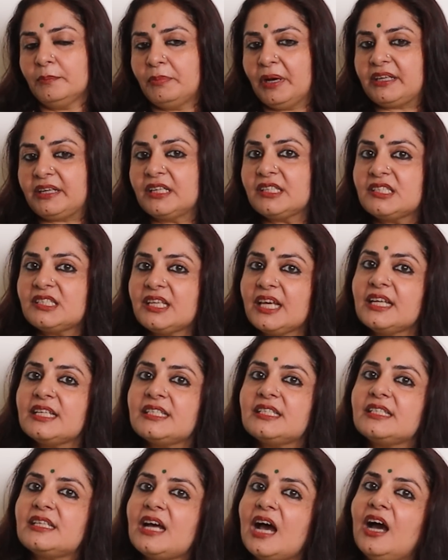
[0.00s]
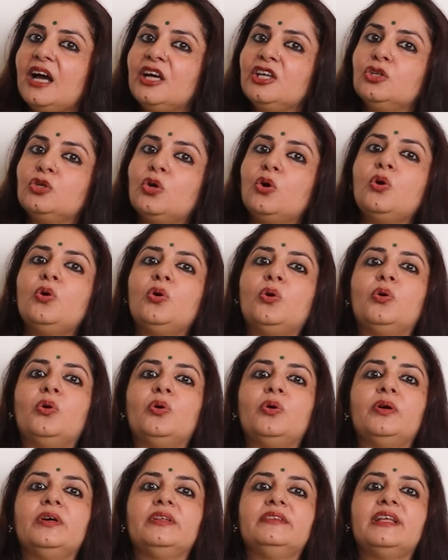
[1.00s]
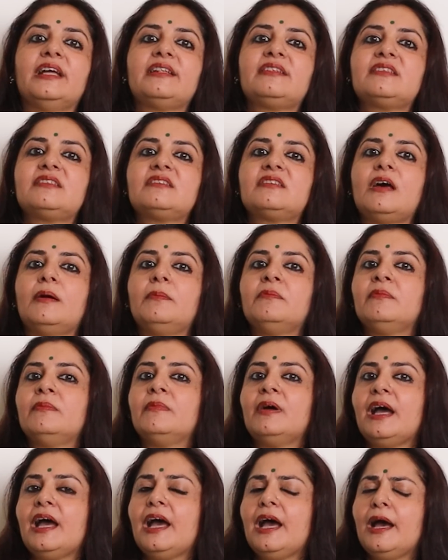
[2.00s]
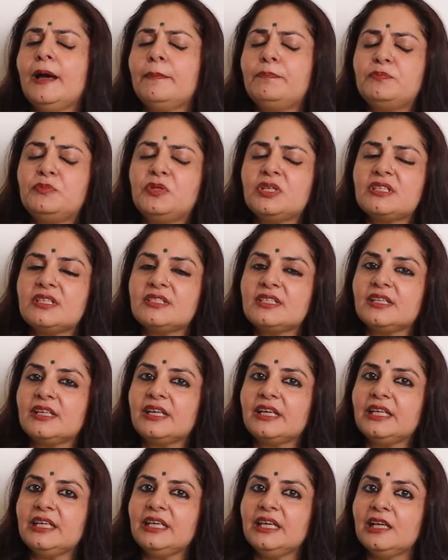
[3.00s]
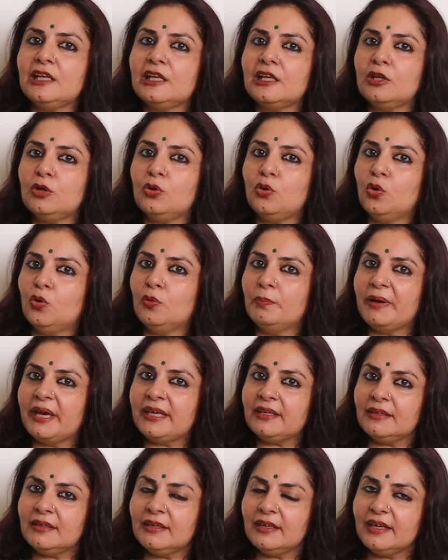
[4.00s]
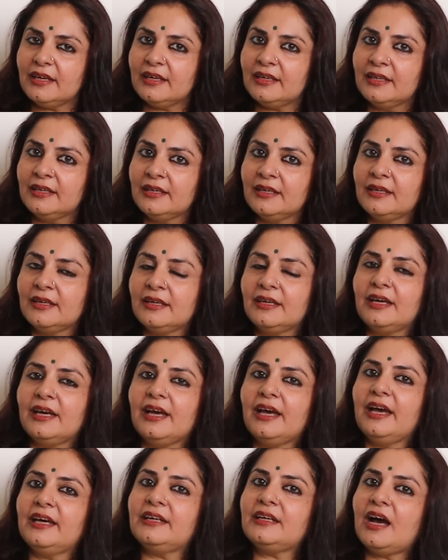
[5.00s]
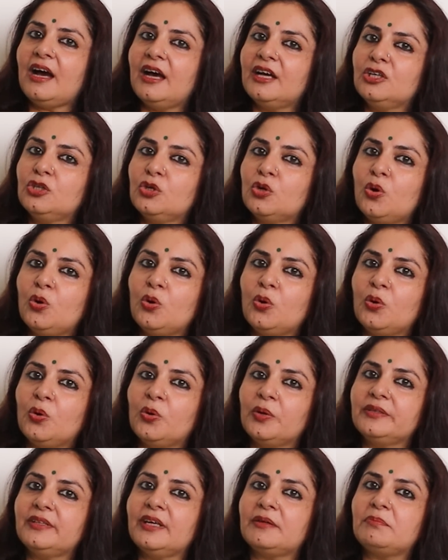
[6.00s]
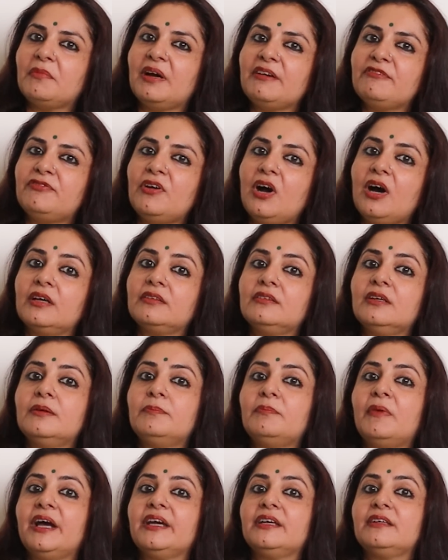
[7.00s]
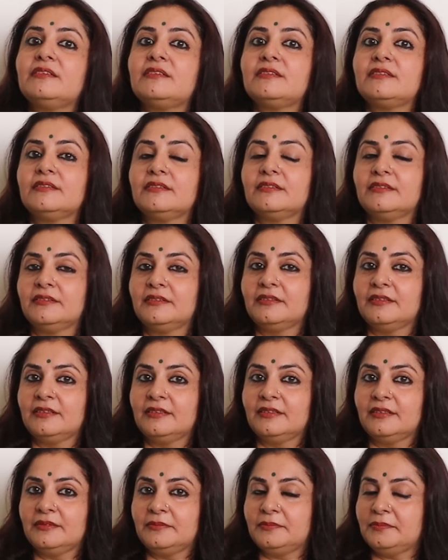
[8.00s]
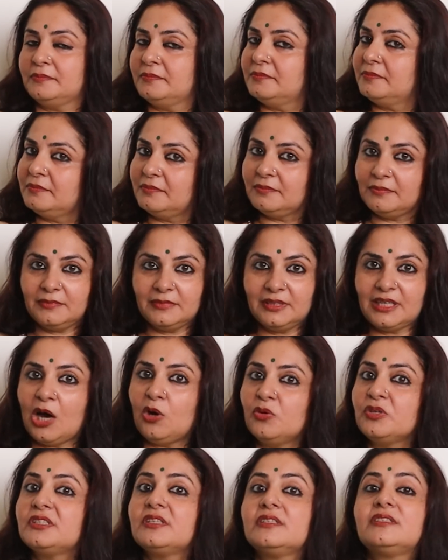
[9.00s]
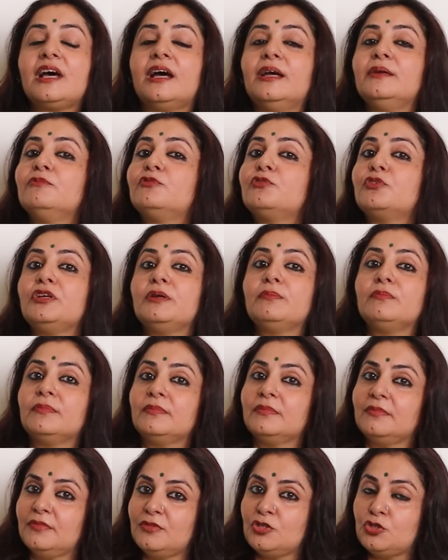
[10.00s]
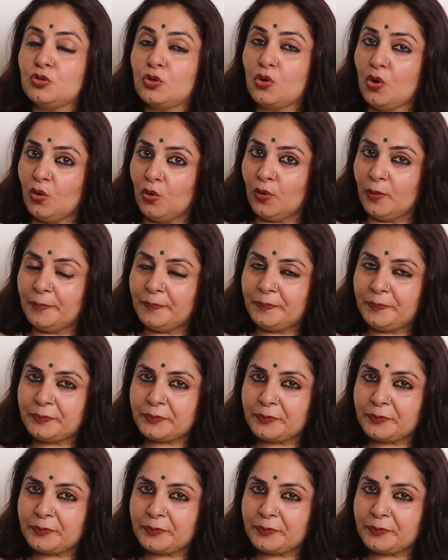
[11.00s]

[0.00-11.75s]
Bharat says that I know that some app, this is an ill omen, and I know that my father might, now is the time for him to go.